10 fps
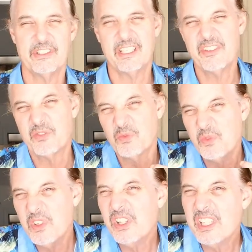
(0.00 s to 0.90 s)
It gets
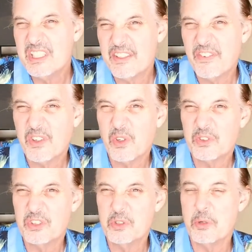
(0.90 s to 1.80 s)
really
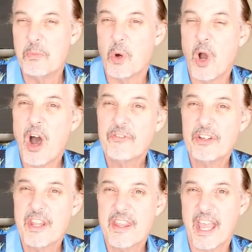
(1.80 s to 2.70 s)
difficult to do it more
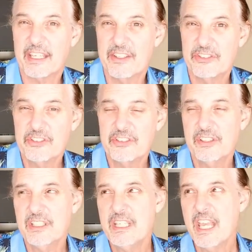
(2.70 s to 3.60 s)
often than that
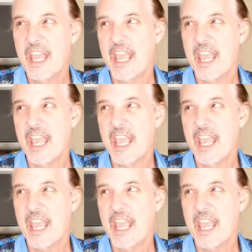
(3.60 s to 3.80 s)
consistently,